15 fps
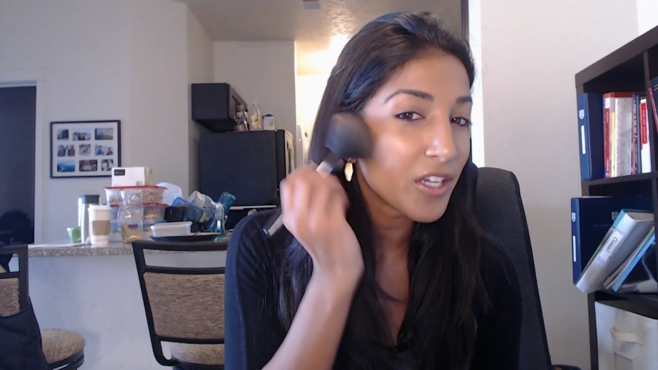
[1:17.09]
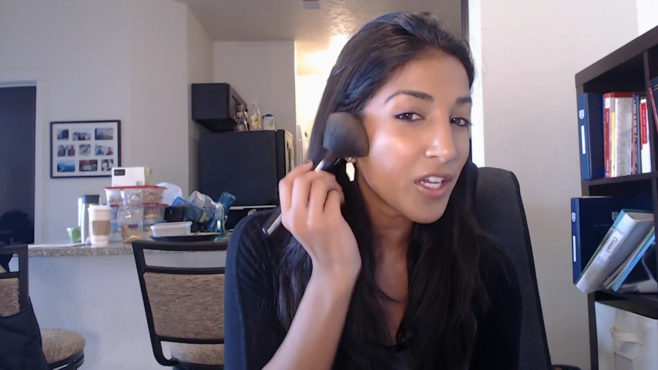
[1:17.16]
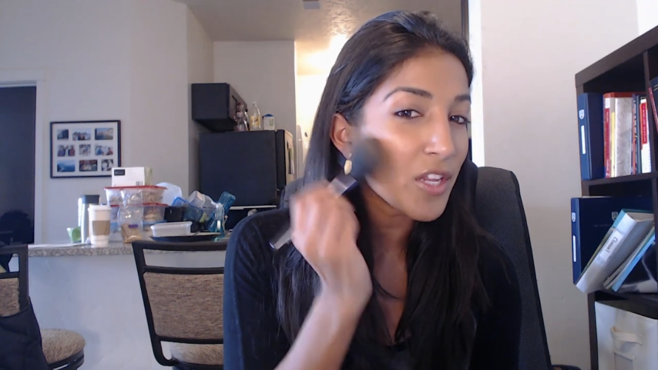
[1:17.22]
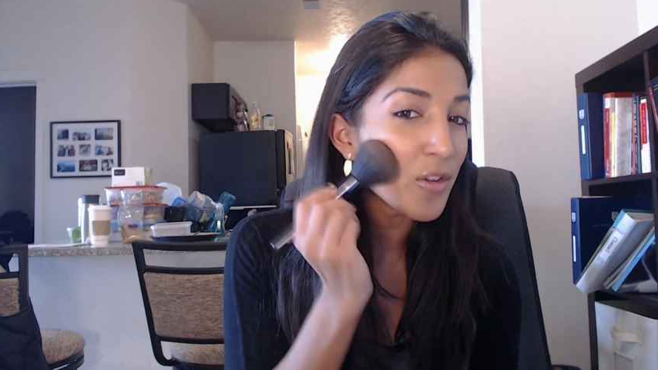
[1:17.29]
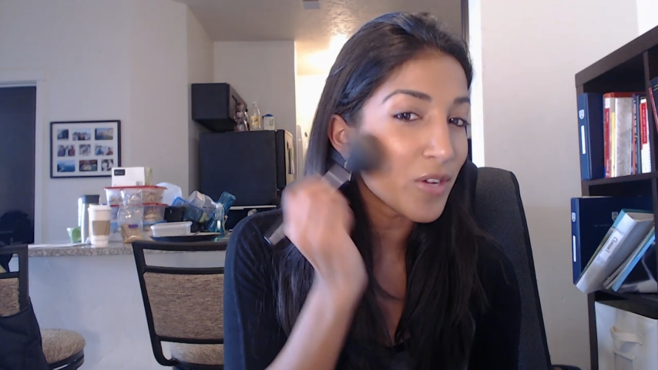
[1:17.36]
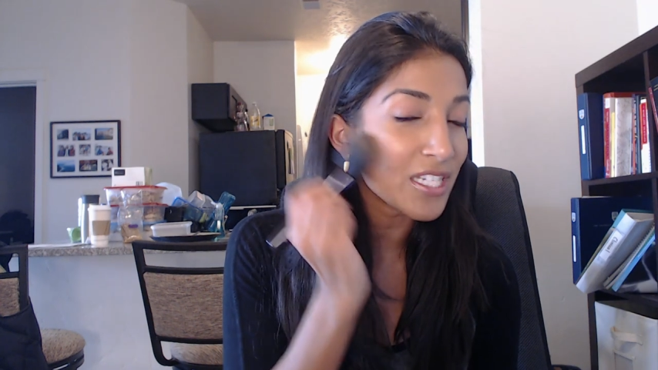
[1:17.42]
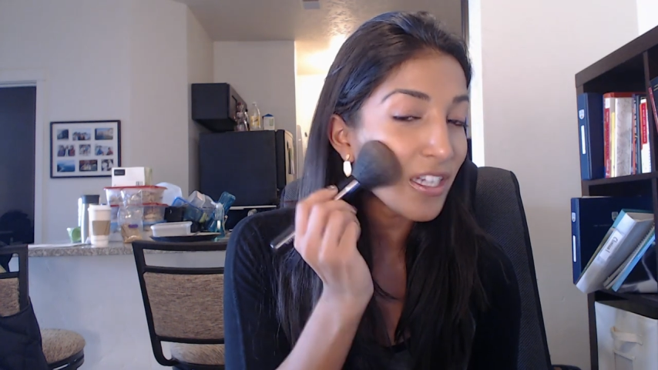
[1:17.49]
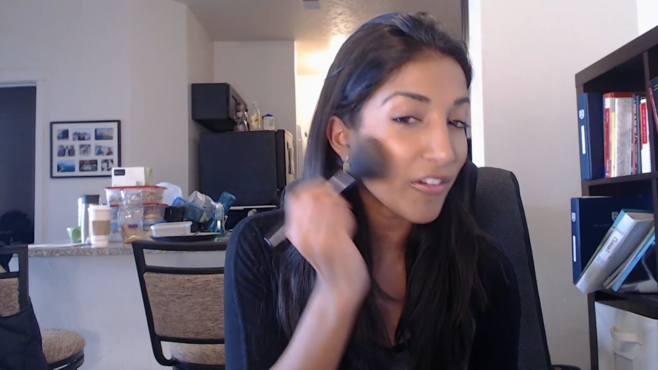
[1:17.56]
and you
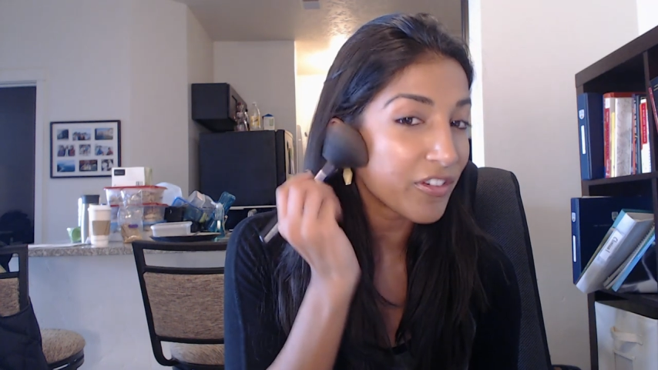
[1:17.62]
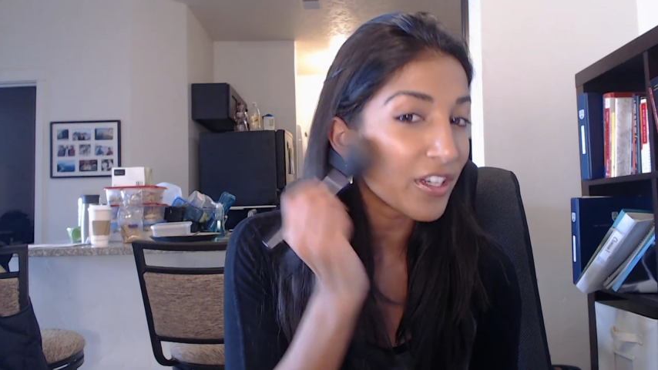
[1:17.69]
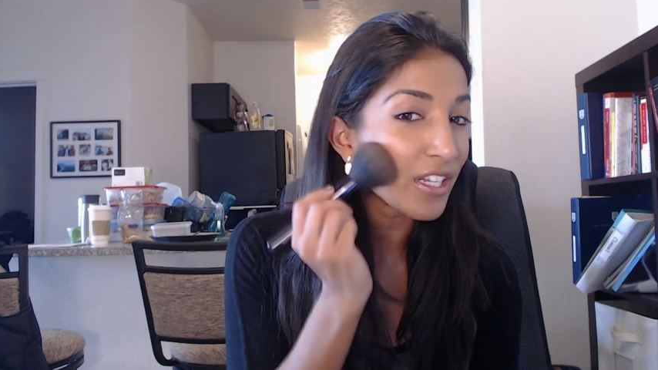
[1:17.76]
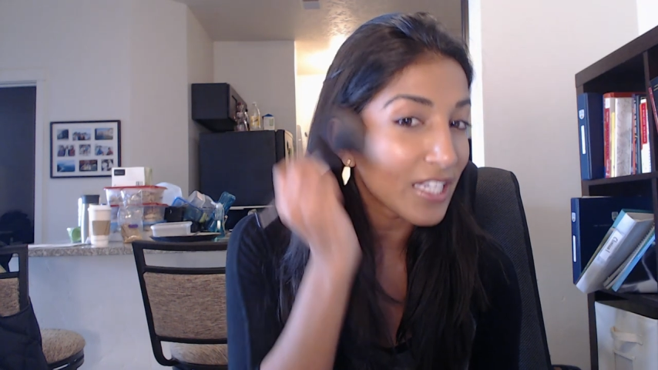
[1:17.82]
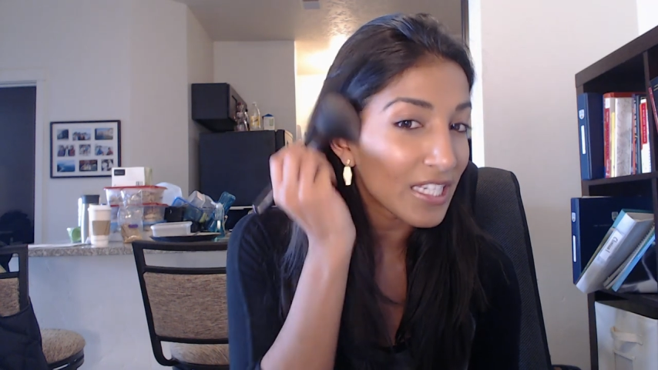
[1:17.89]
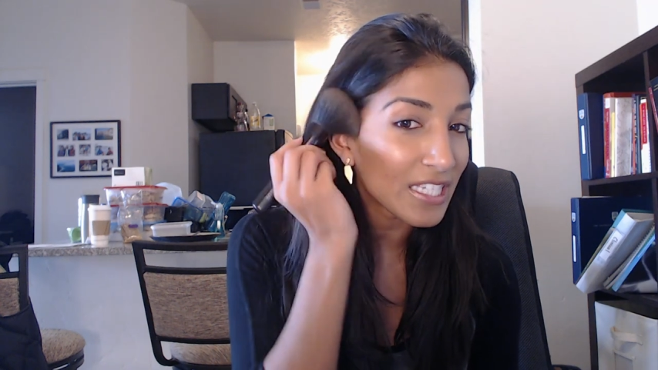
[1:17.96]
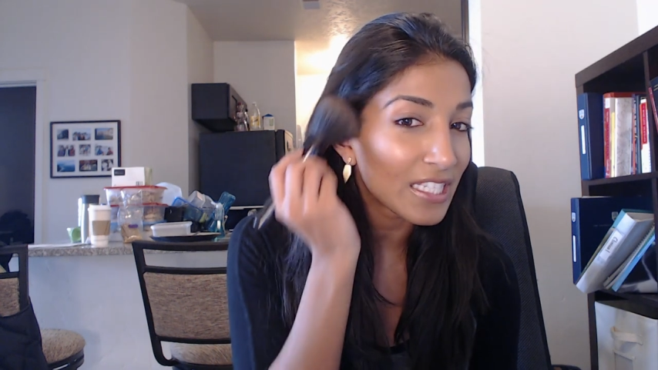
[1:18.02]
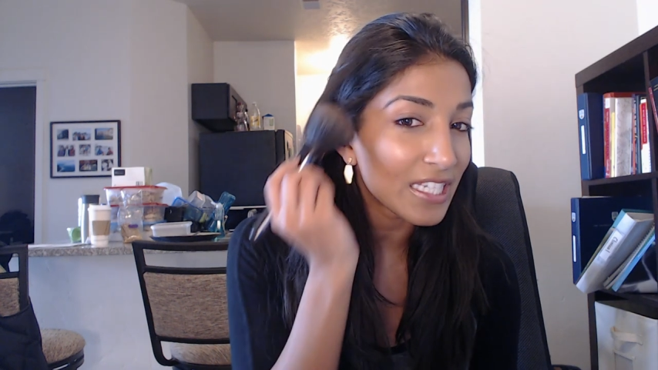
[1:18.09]
can
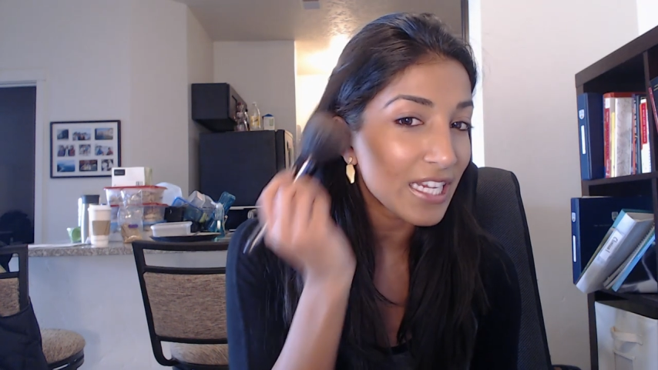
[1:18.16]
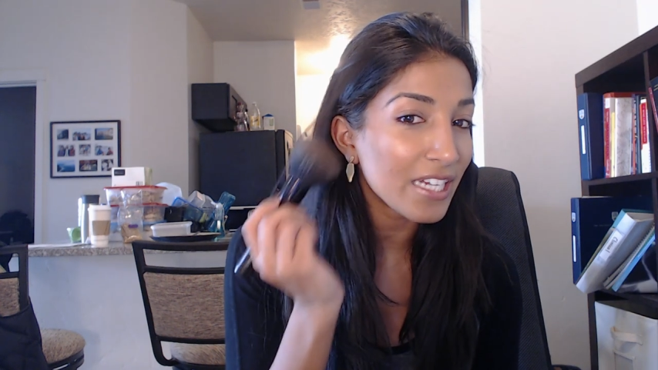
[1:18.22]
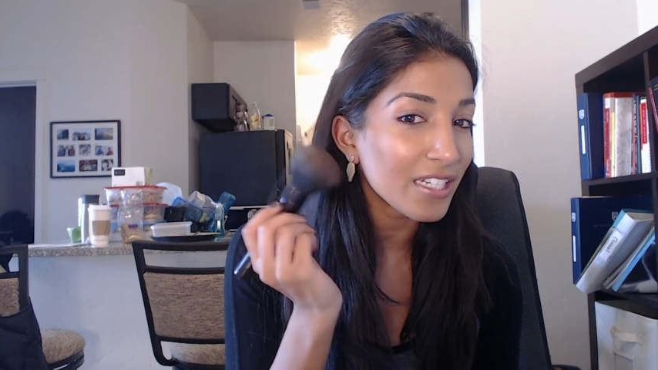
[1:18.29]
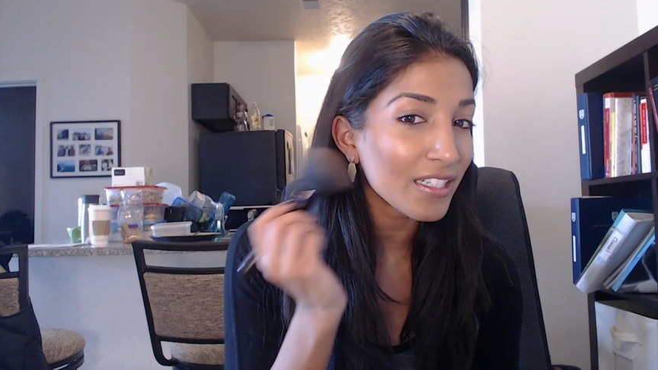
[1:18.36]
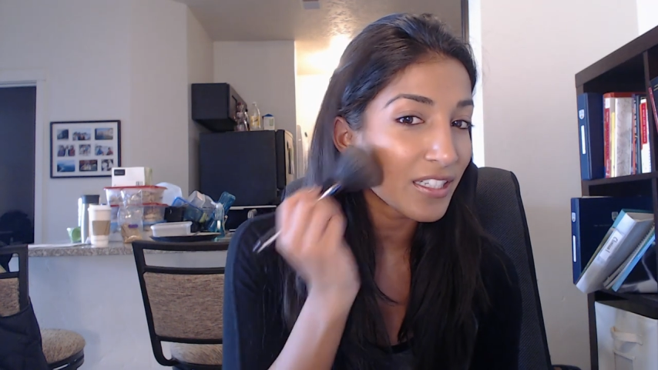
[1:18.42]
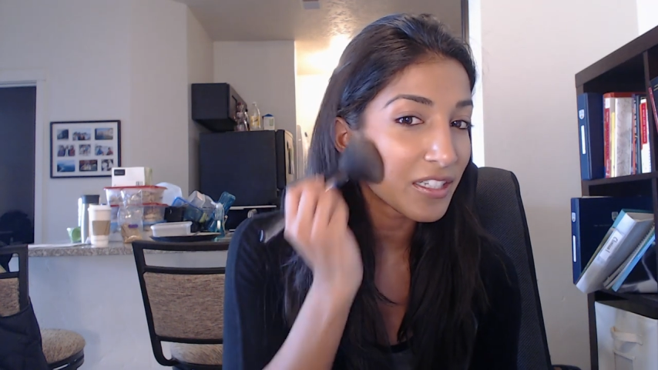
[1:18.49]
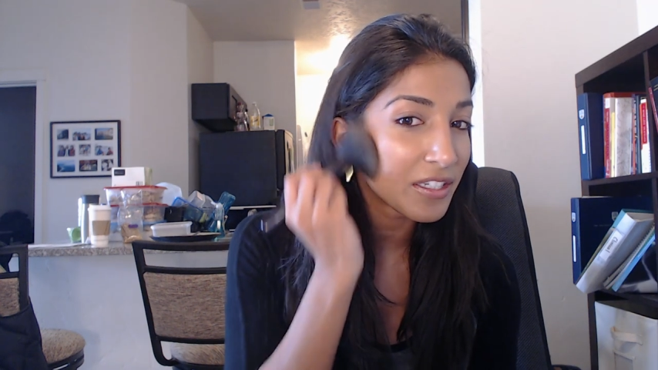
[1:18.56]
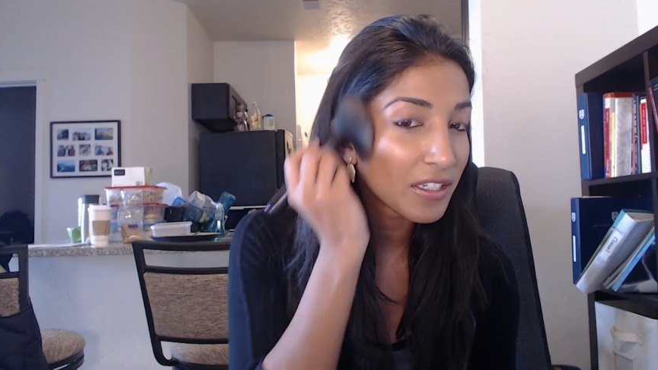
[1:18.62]
definitely see
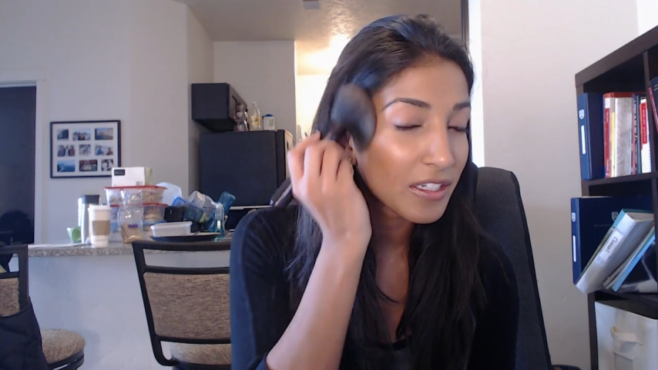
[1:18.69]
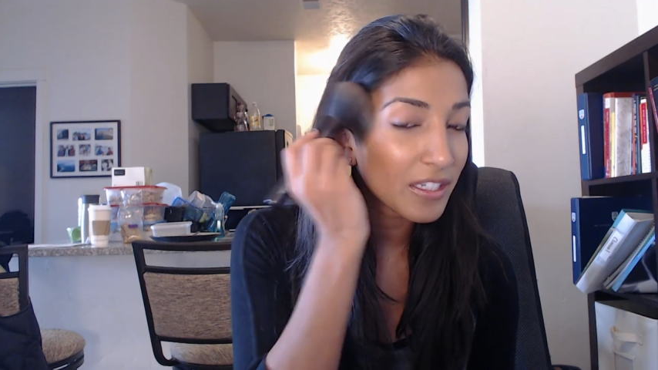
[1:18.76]
it.